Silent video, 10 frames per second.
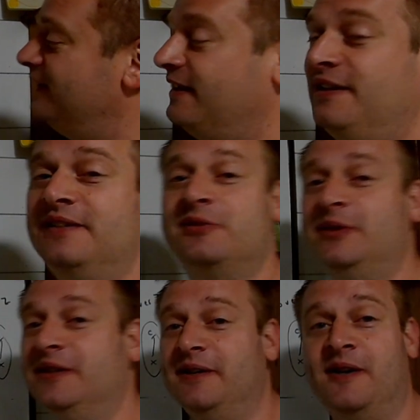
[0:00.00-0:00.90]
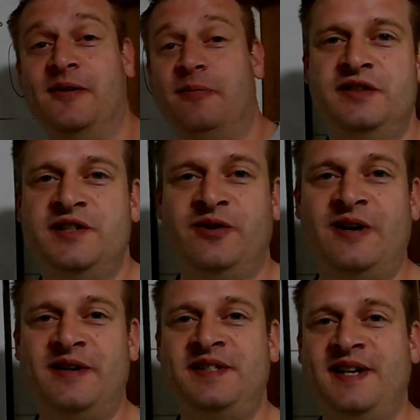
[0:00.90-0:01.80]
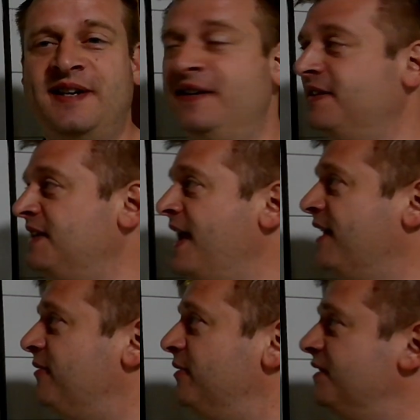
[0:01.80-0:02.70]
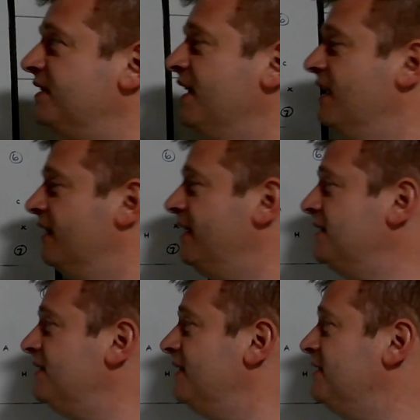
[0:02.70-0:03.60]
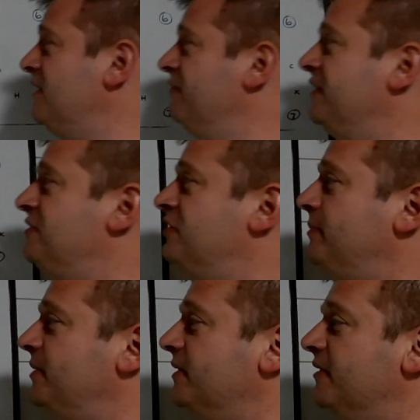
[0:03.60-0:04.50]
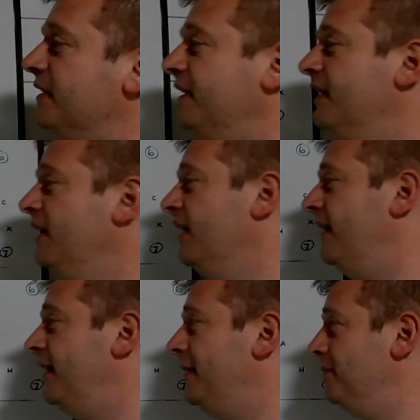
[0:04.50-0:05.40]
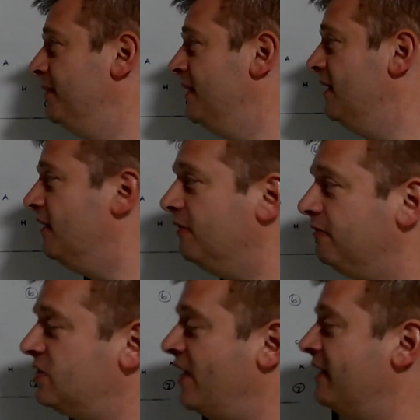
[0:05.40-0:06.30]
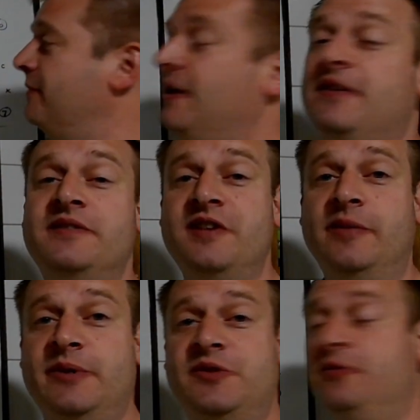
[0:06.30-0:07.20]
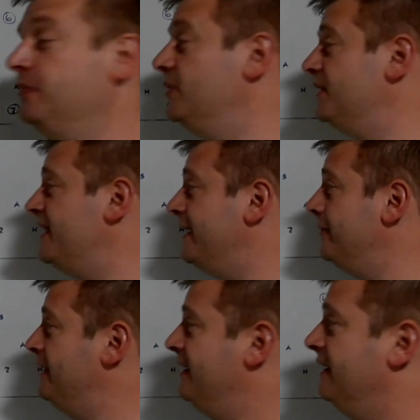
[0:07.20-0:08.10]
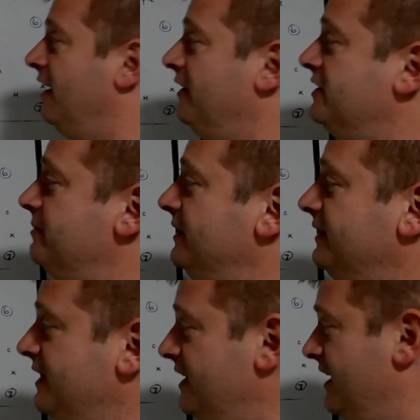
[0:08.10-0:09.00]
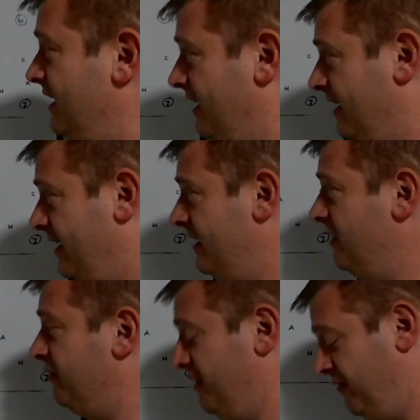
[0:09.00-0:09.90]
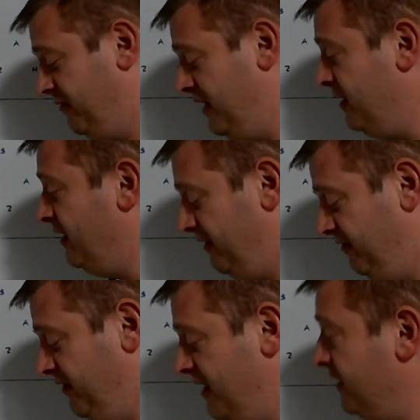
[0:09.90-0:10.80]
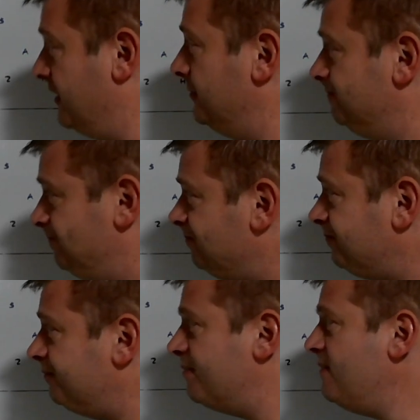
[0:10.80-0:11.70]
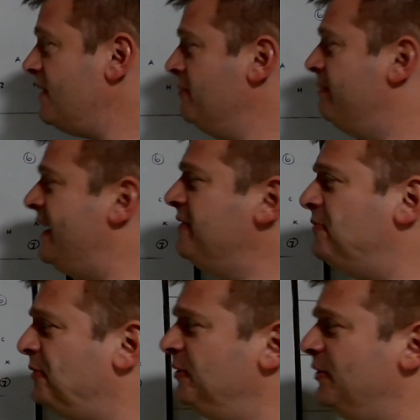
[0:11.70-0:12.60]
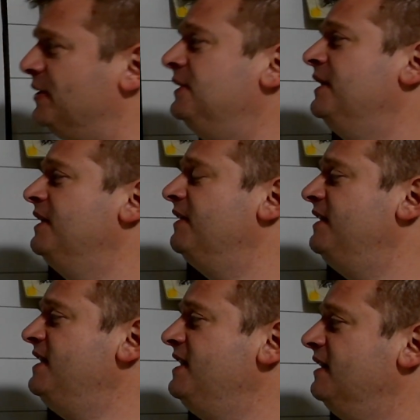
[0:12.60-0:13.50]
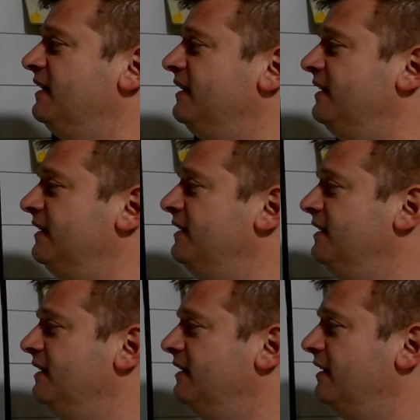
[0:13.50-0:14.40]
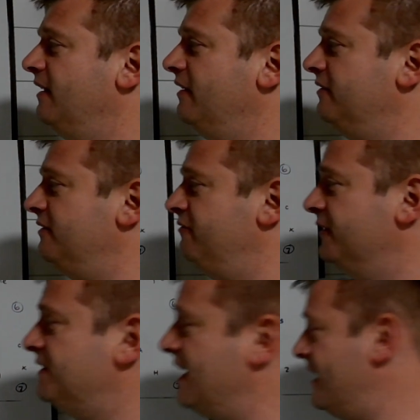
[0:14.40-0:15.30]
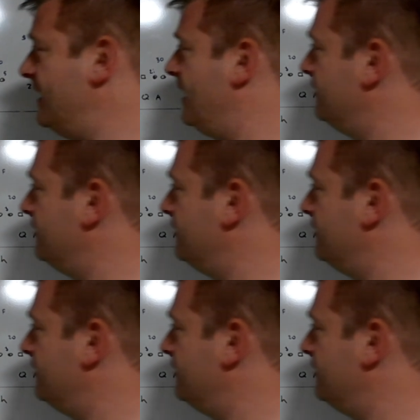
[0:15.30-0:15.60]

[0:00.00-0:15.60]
and go. So our second attack was, let's get Veer Triple going. Talking about those numbers one more time. Ultimately, if we called Veer, by rule, the first guy on